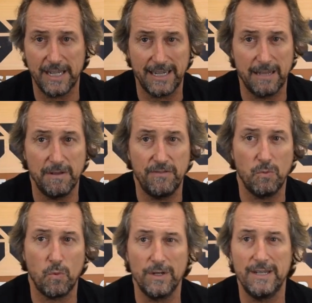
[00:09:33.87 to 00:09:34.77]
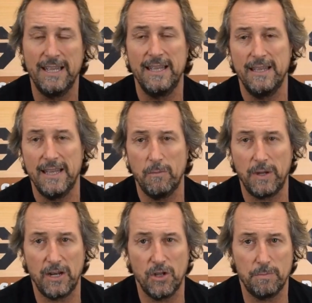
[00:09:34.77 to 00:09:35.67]
tech number if you want, and
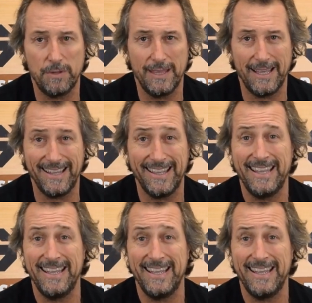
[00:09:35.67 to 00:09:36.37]
we can help you there.